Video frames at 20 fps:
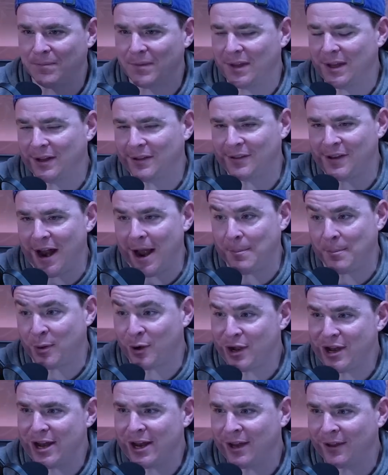it's not
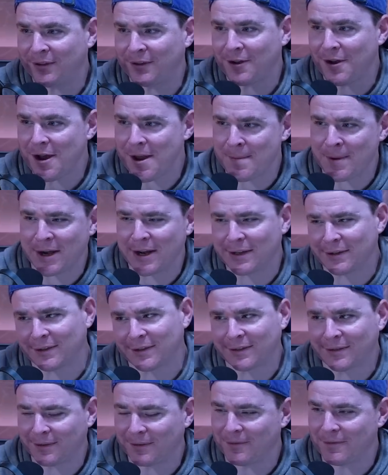prehistory, but
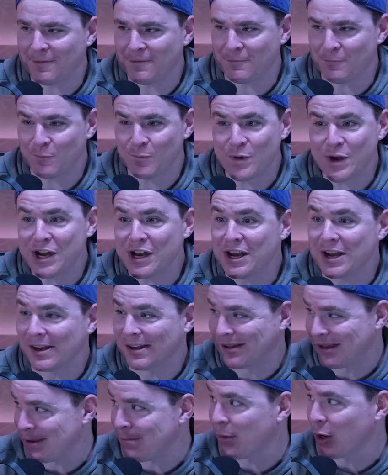it's
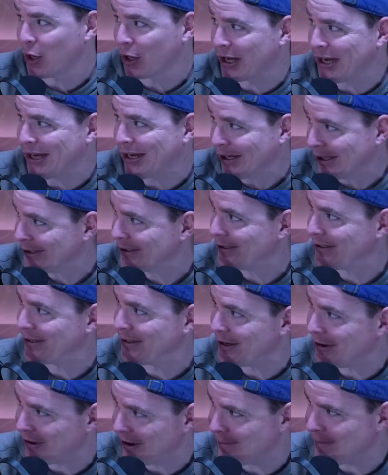really murky.
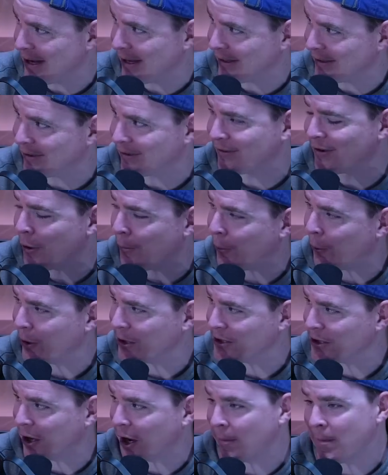You know what I mean? There's no point
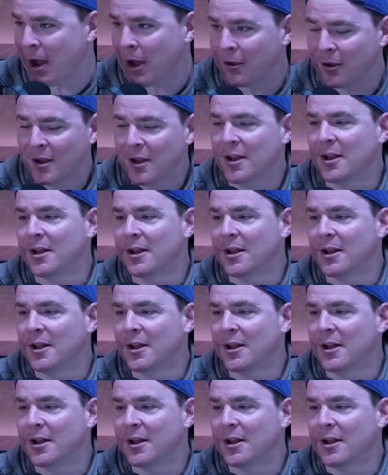in talking about